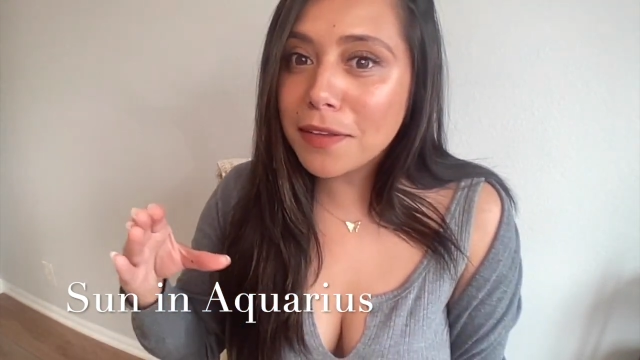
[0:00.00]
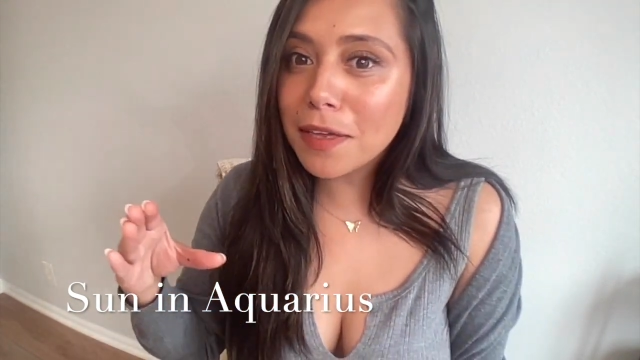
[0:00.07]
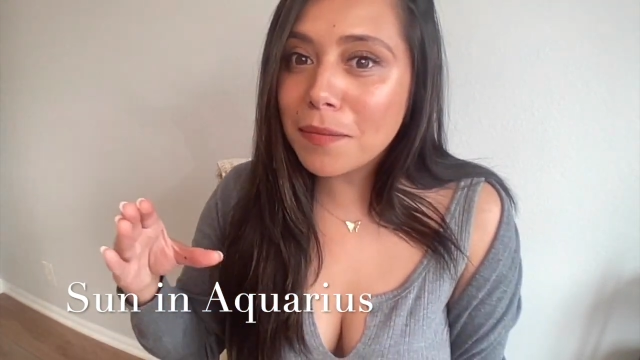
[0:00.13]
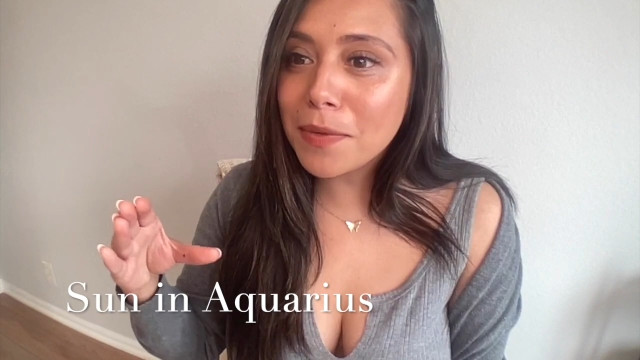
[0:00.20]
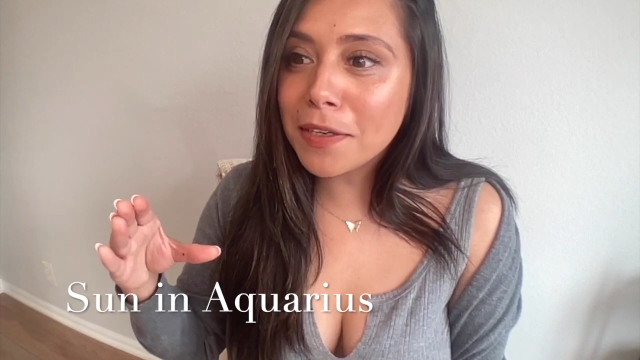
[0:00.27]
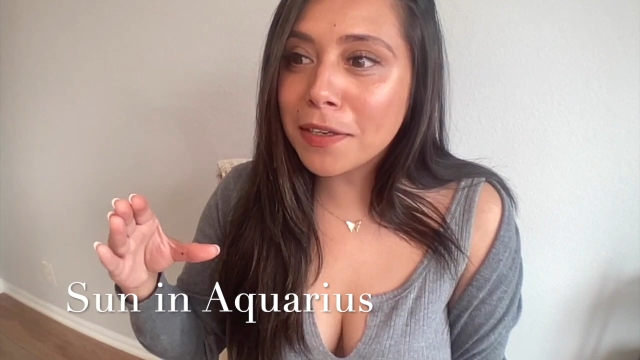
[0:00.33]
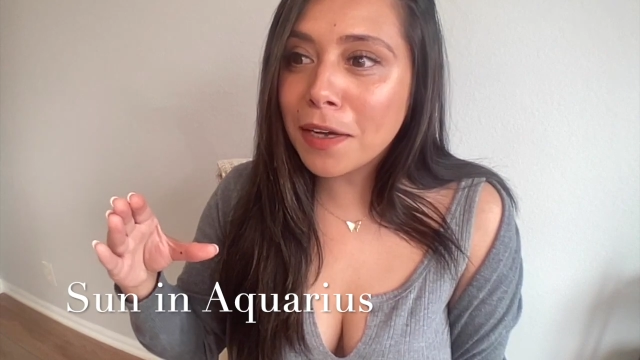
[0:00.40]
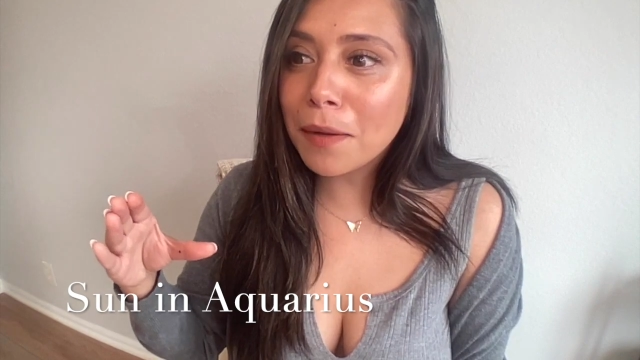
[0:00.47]
they
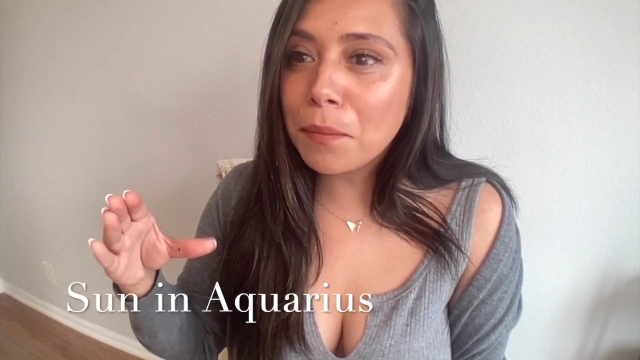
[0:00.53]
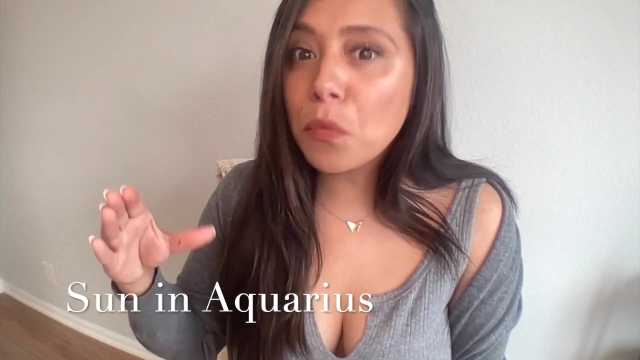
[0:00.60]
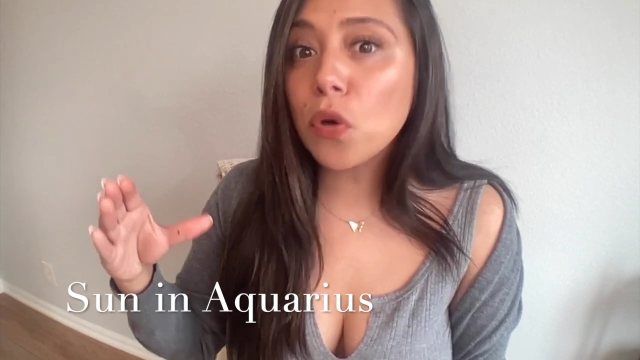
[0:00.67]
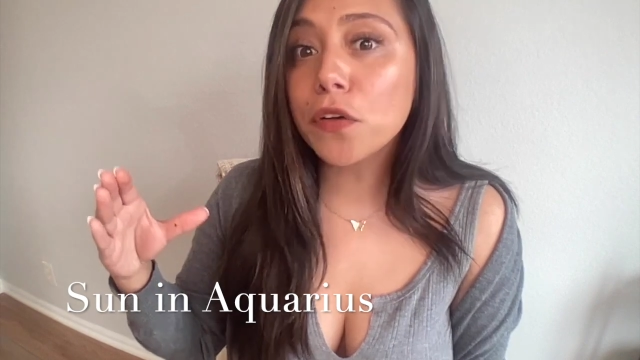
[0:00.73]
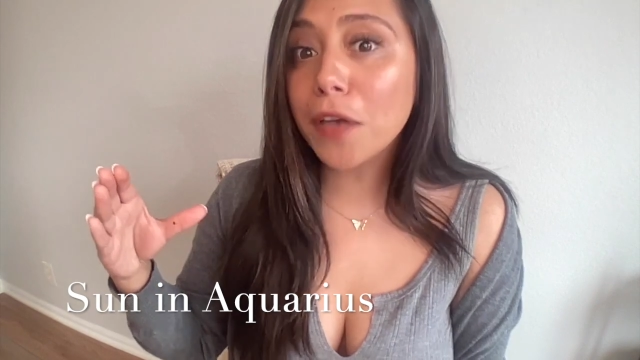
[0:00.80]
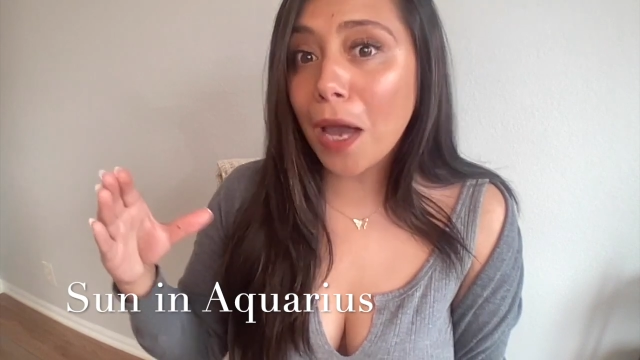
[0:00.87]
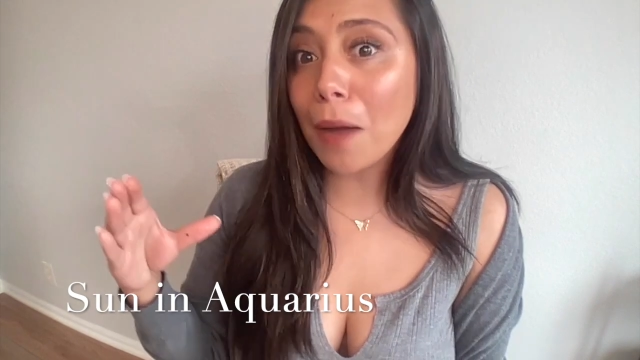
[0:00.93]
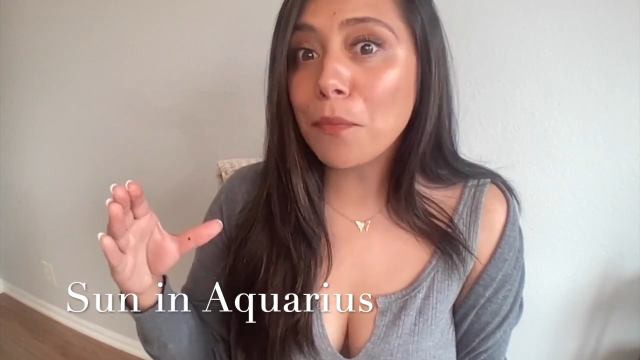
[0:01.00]
become
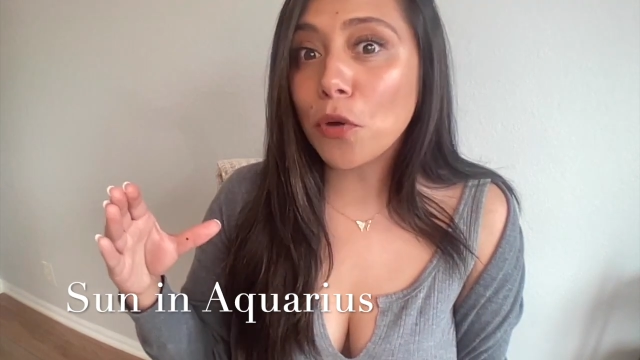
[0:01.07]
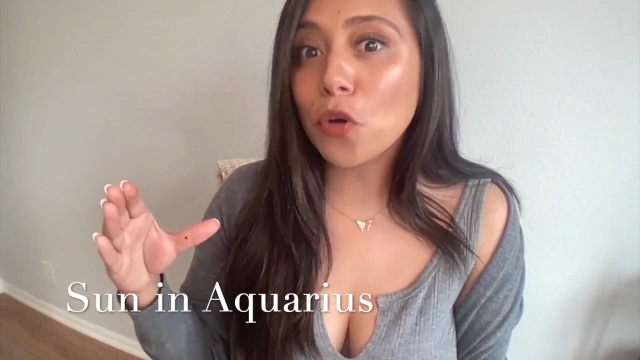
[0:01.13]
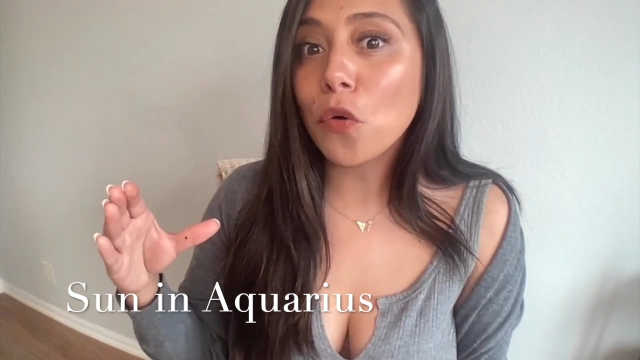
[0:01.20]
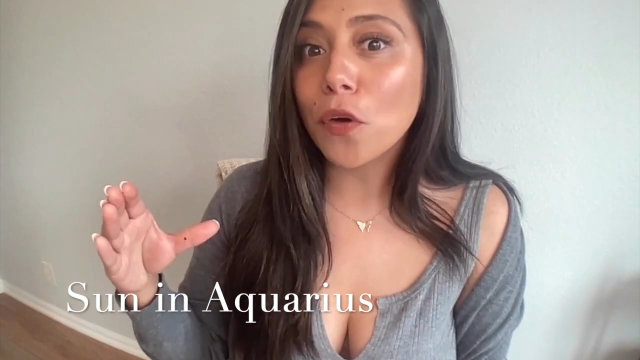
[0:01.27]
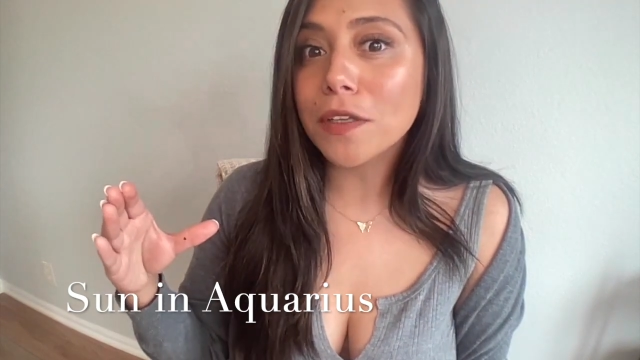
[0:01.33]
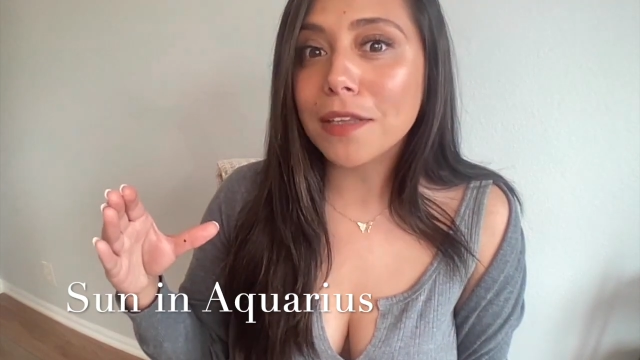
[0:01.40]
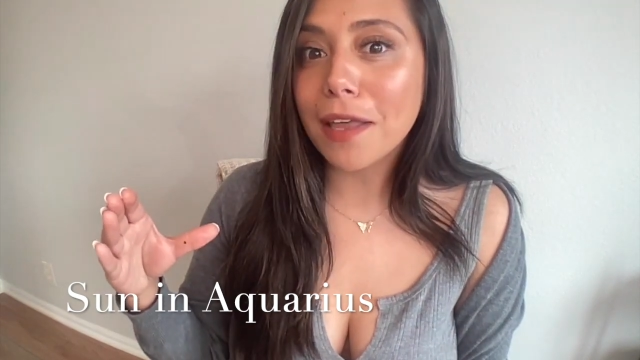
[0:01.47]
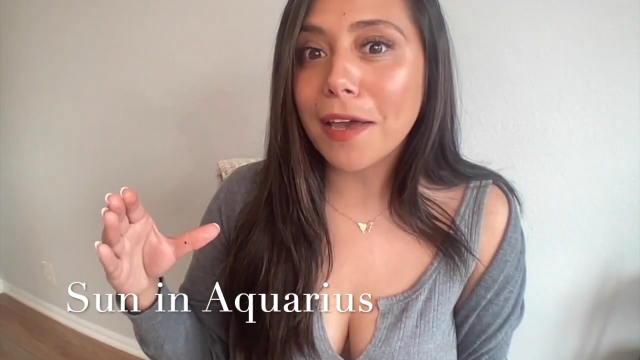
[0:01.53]
more
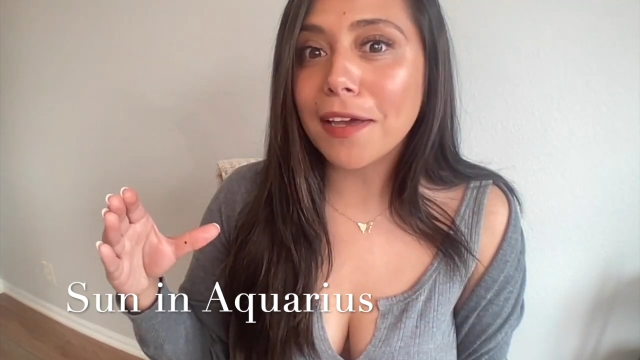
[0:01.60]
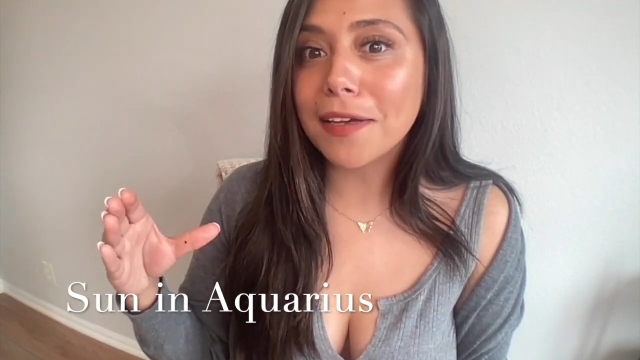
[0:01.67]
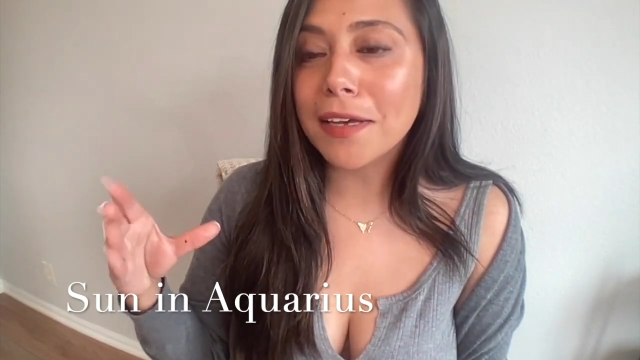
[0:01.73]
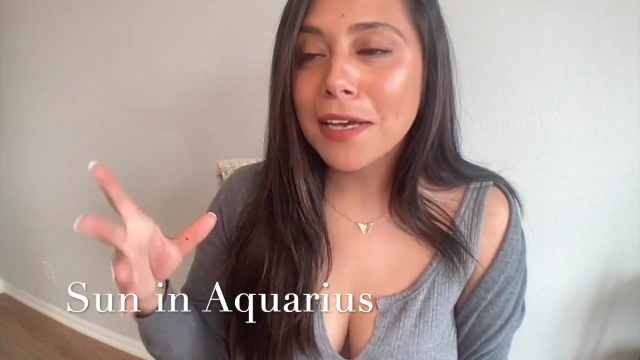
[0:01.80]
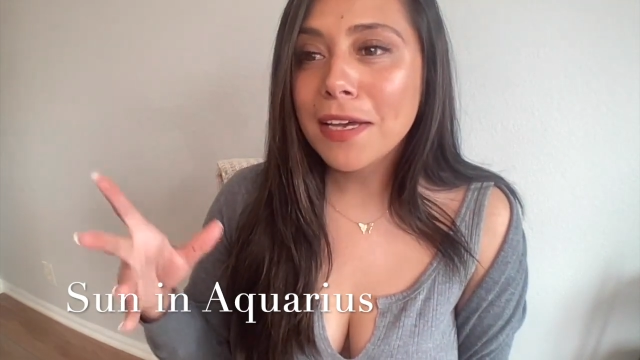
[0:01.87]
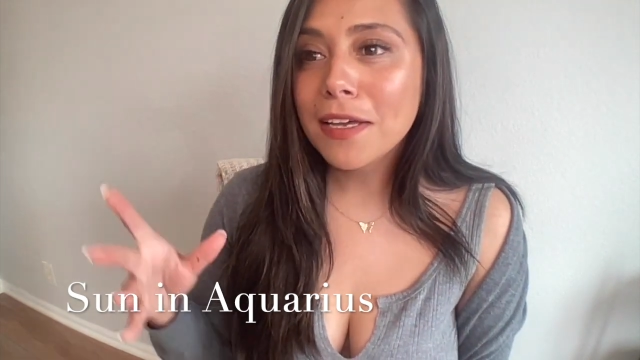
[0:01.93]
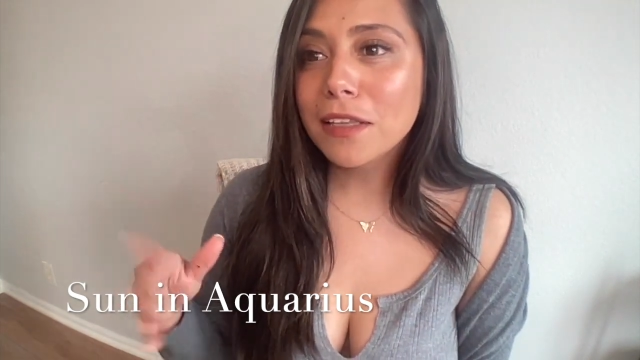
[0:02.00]
Capricorn like,